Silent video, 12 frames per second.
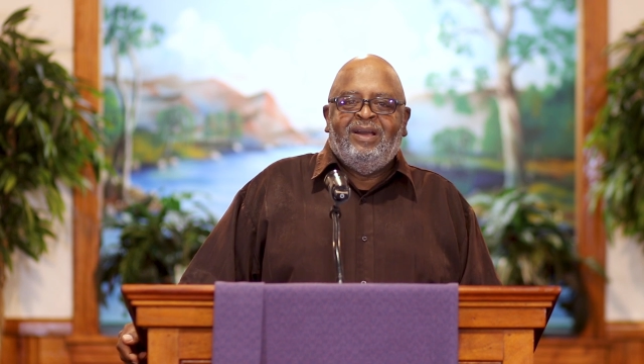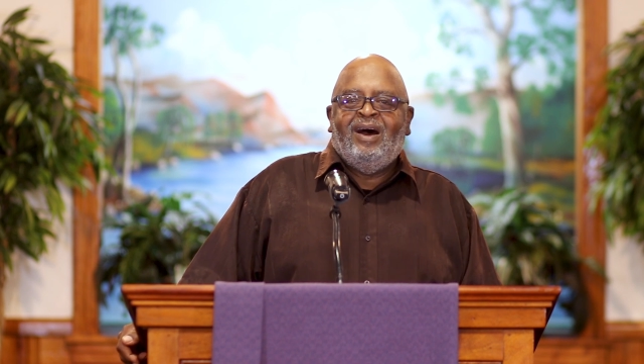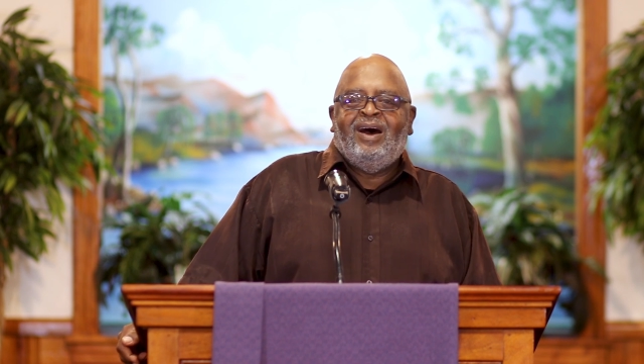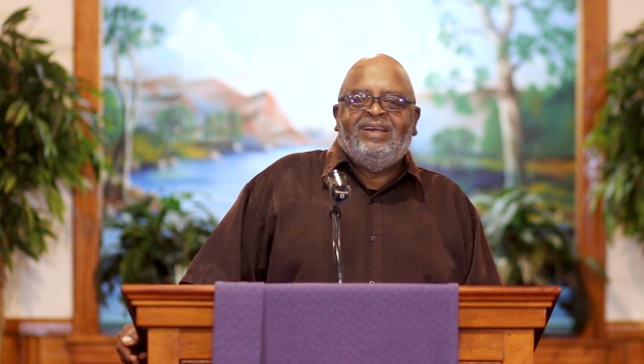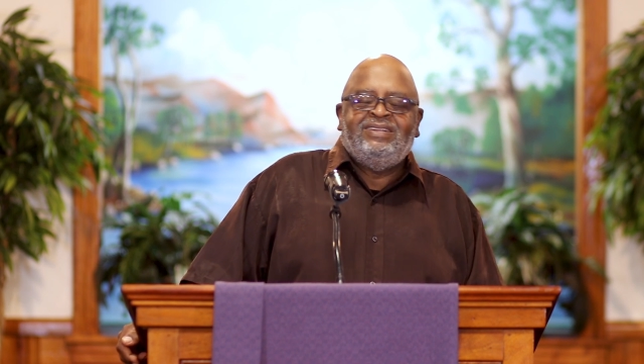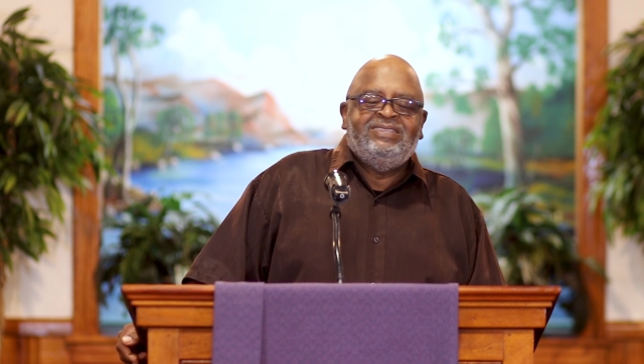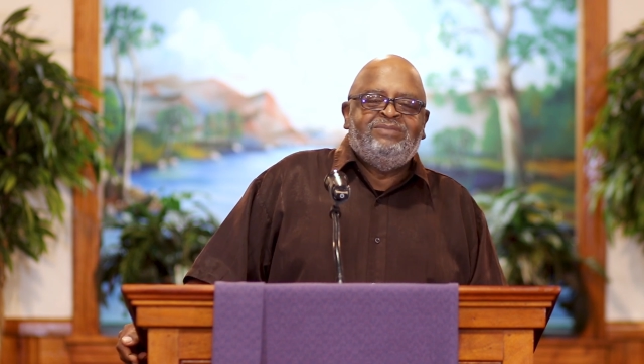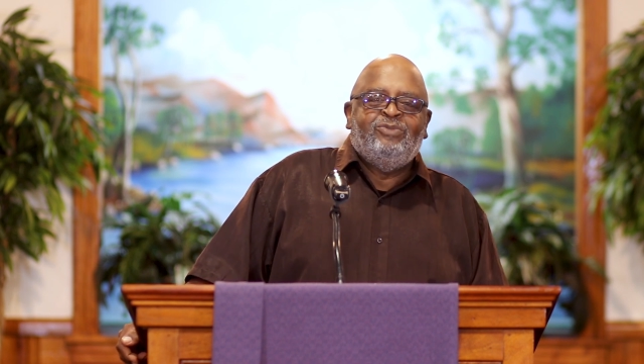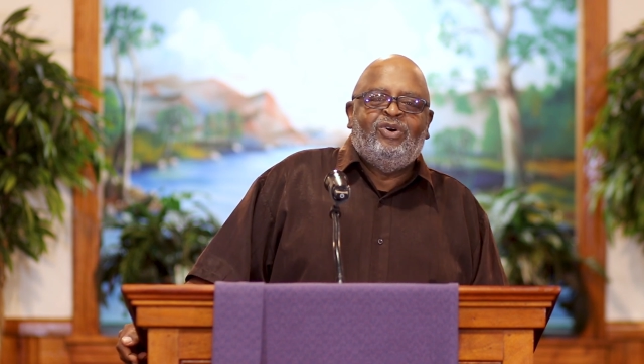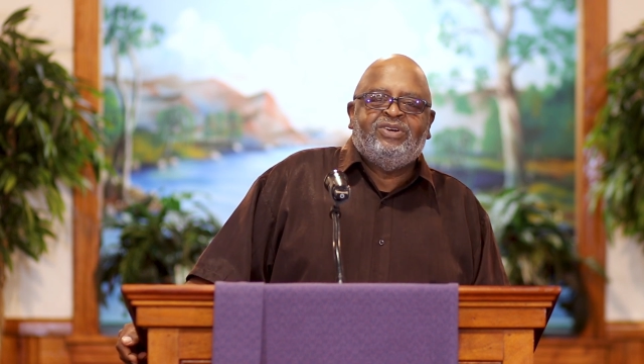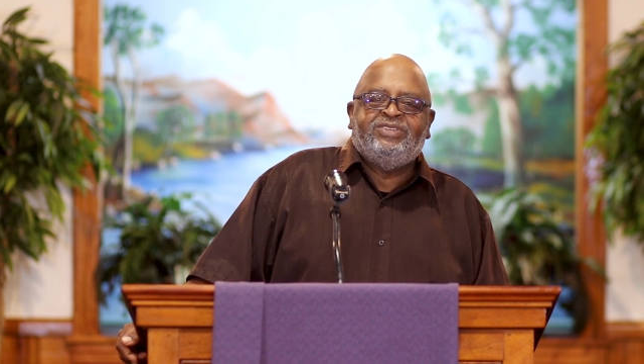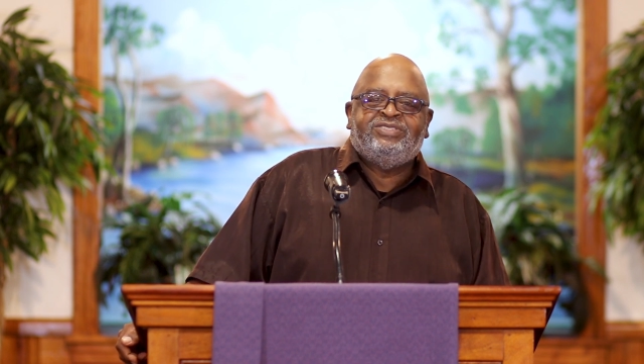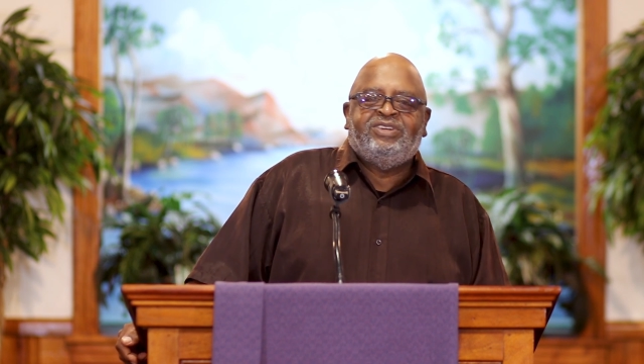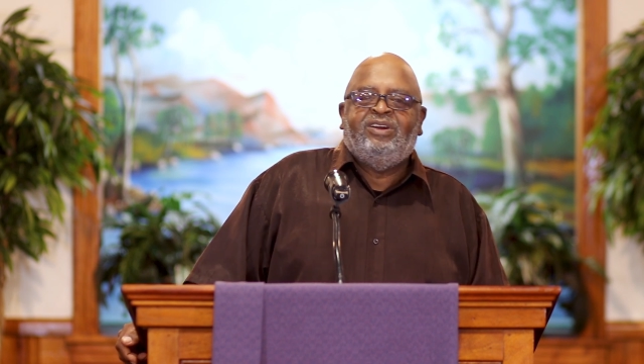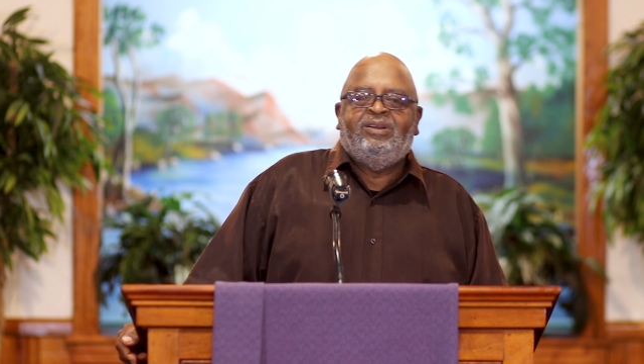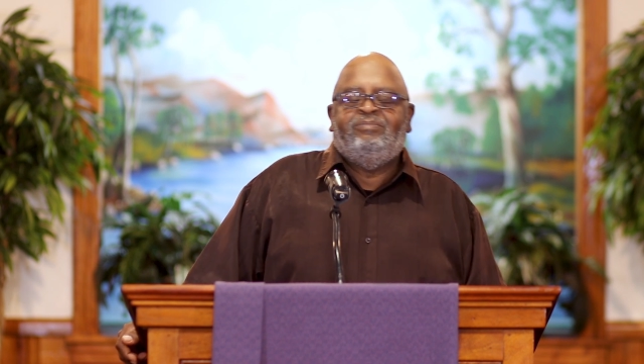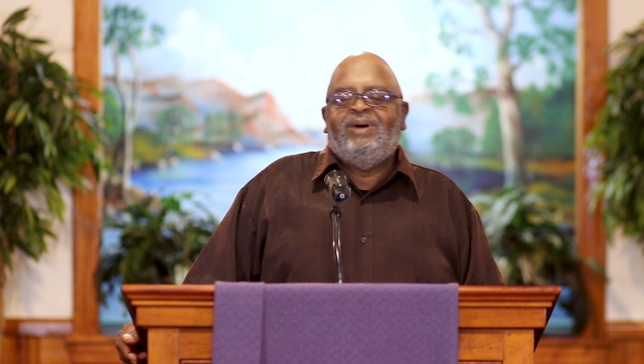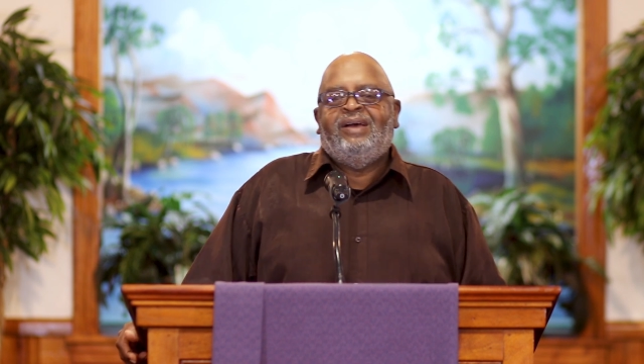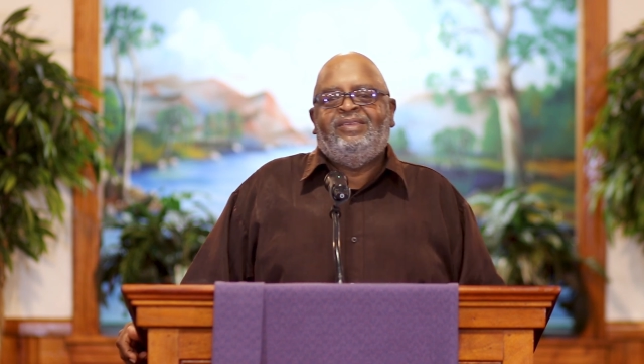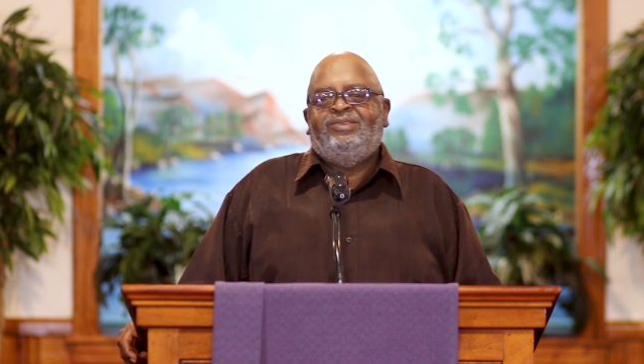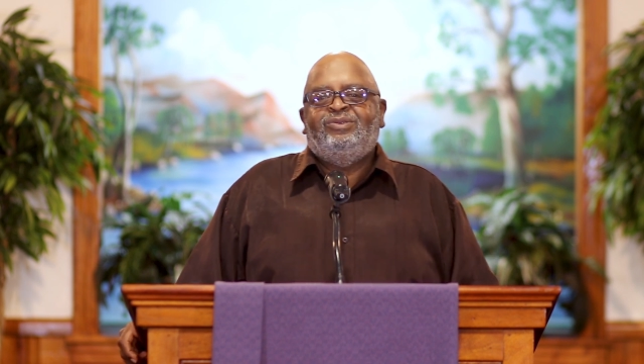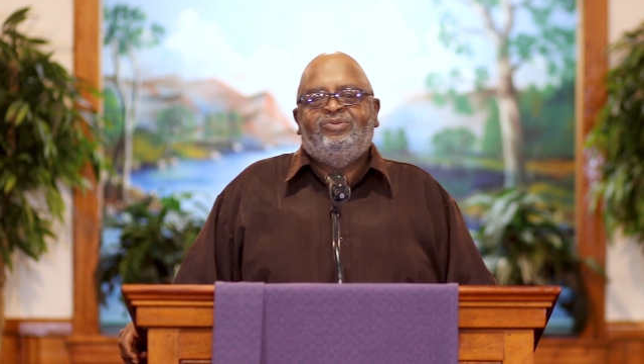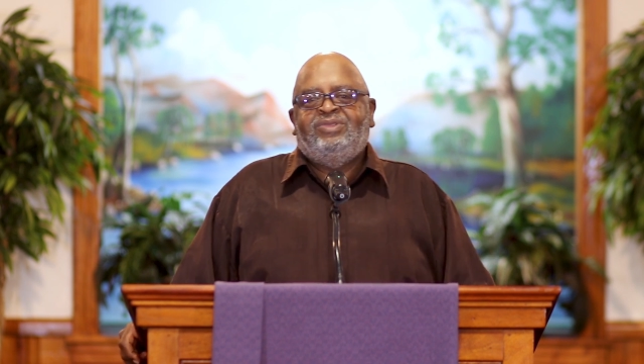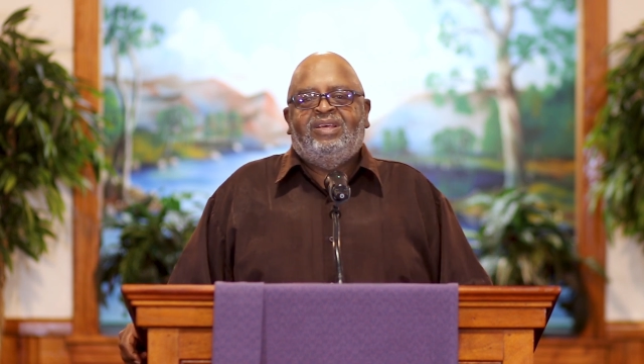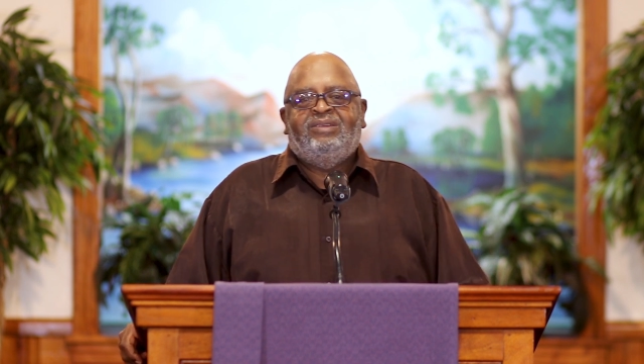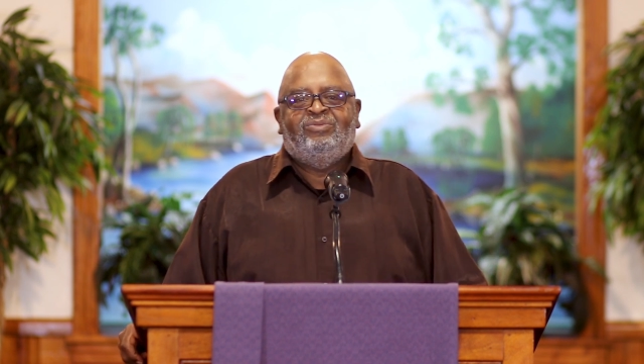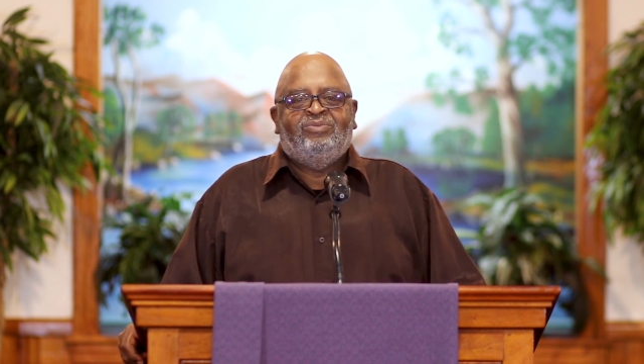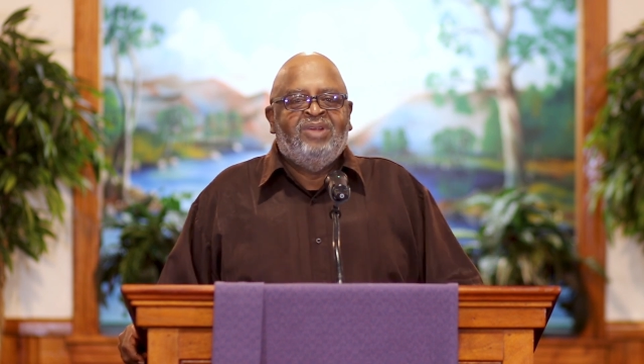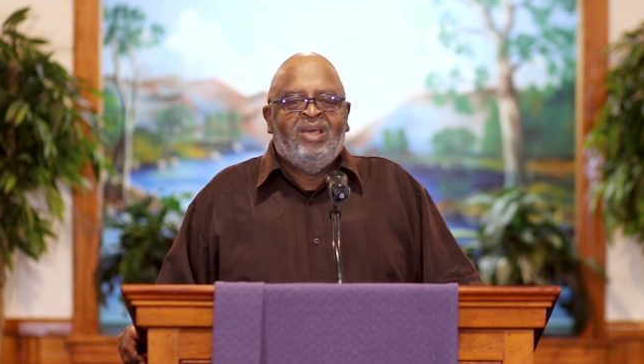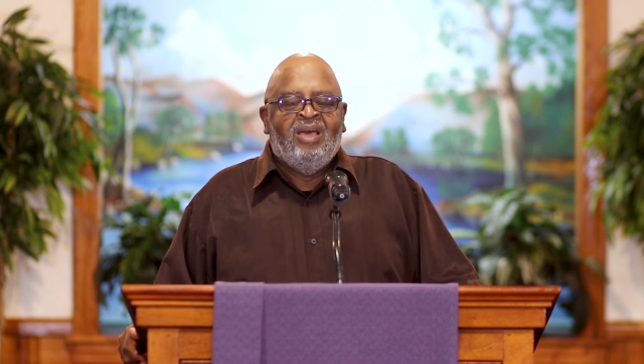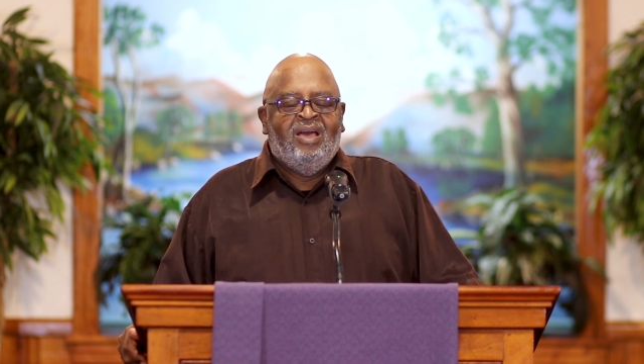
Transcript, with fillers: God, He's more concerned about you than